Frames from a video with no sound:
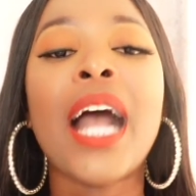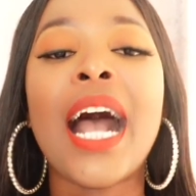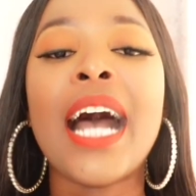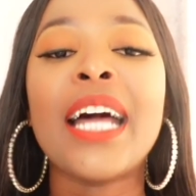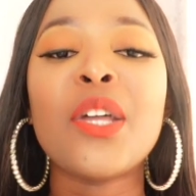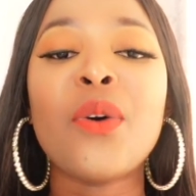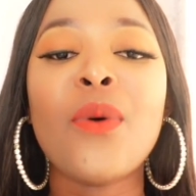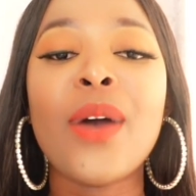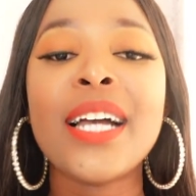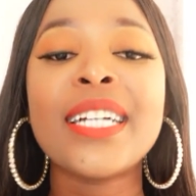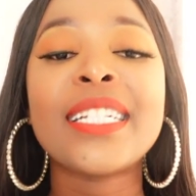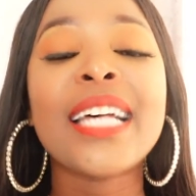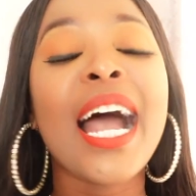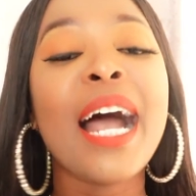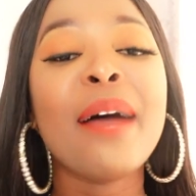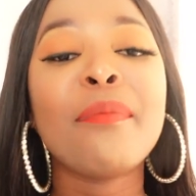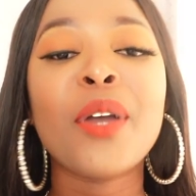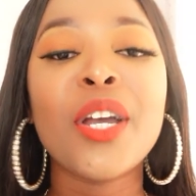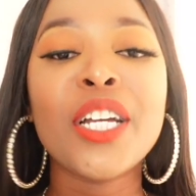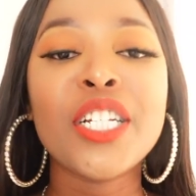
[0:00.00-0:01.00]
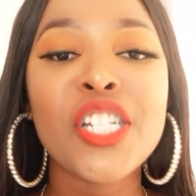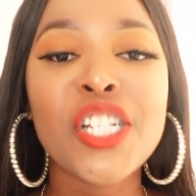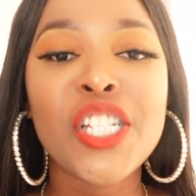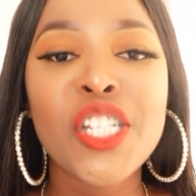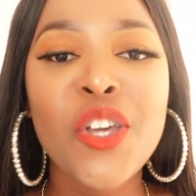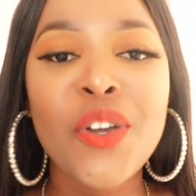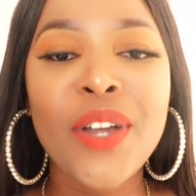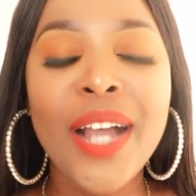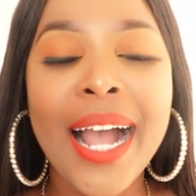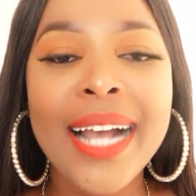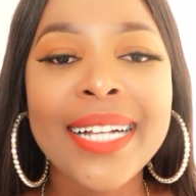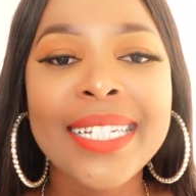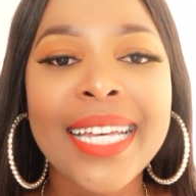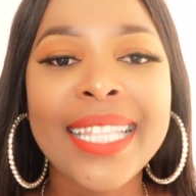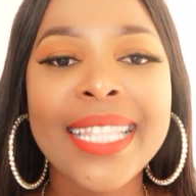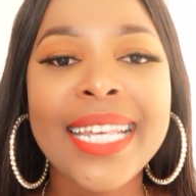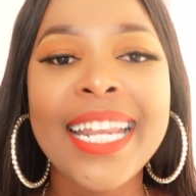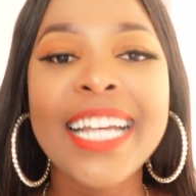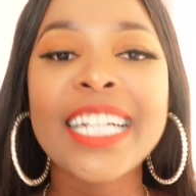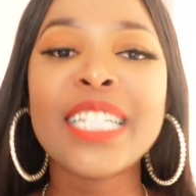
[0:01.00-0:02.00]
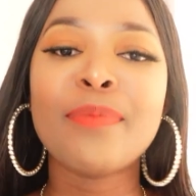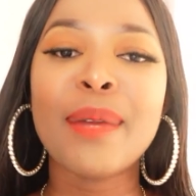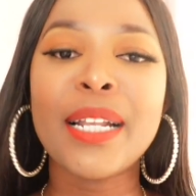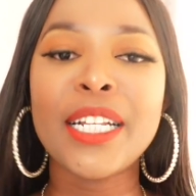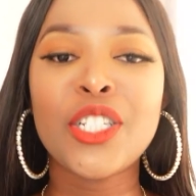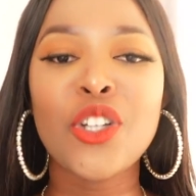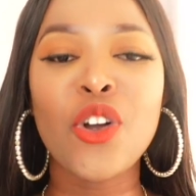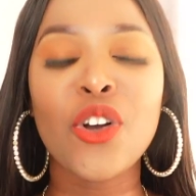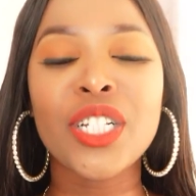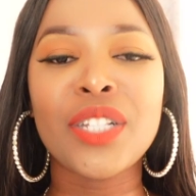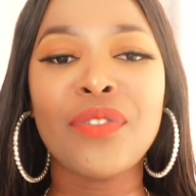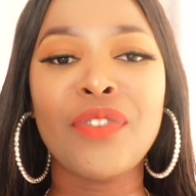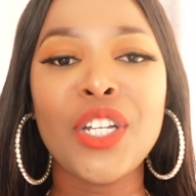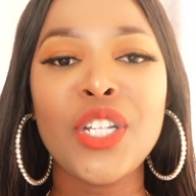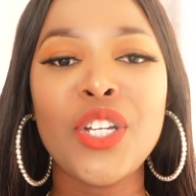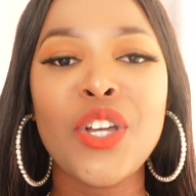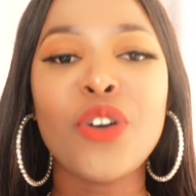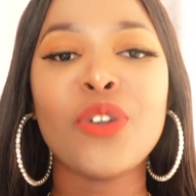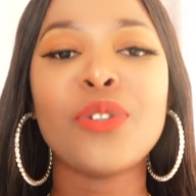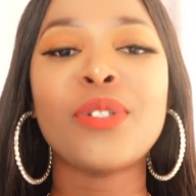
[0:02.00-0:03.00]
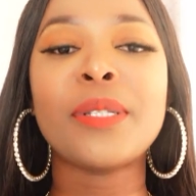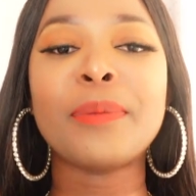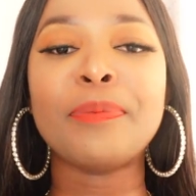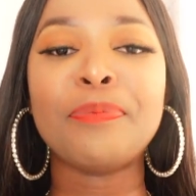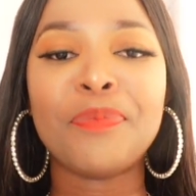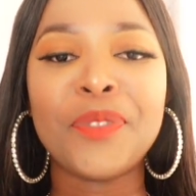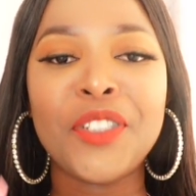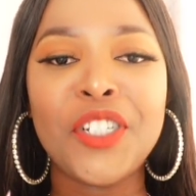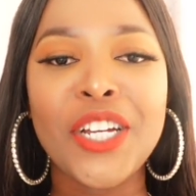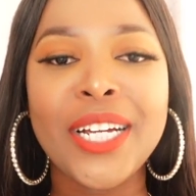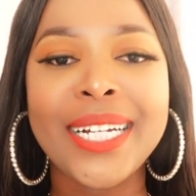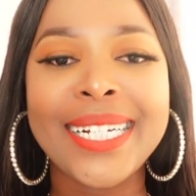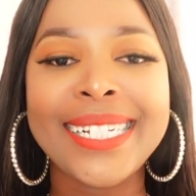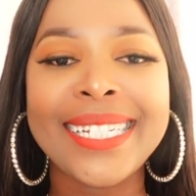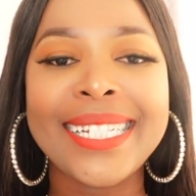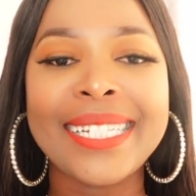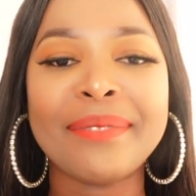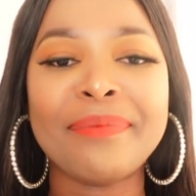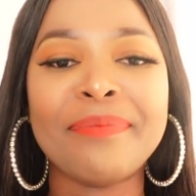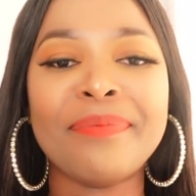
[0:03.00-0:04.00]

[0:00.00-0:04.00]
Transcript: Otherwise, I'm going to see you guys in the next Mbali Talks videos. Cheers.